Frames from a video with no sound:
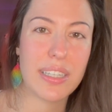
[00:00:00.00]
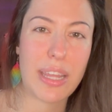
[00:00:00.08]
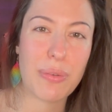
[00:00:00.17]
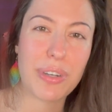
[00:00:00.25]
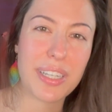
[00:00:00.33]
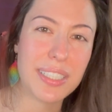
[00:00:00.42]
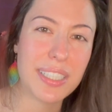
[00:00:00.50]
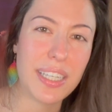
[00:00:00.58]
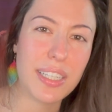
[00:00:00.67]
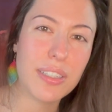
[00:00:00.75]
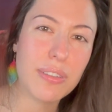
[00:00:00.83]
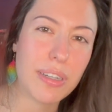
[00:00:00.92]
And when I say
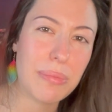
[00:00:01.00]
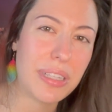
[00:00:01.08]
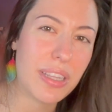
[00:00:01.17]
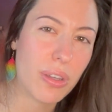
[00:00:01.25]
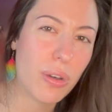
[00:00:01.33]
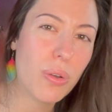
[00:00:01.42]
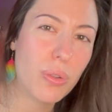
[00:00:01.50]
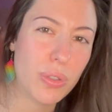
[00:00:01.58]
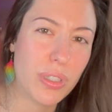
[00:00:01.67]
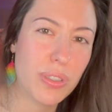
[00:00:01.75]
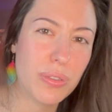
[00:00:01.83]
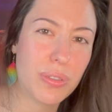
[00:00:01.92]
you, I mean the whole
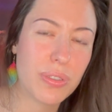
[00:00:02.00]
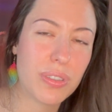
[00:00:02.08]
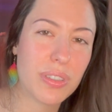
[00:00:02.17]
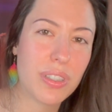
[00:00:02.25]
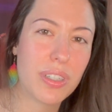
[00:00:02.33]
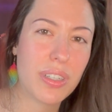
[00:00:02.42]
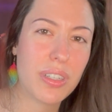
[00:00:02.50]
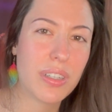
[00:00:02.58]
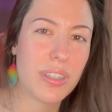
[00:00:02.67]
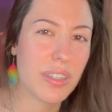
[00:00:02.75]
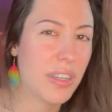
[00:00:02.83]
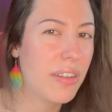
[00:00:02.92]
you,
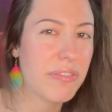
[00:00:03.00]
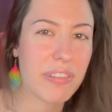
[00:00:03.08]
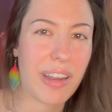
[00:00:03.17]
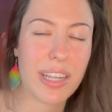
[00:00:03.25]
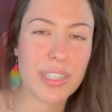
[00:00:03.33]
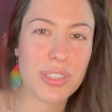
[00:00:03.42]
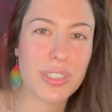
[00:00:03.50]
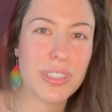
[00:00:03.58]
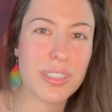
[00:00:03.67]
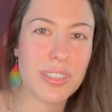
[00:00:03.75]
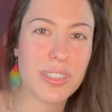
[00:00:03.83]
not fractured.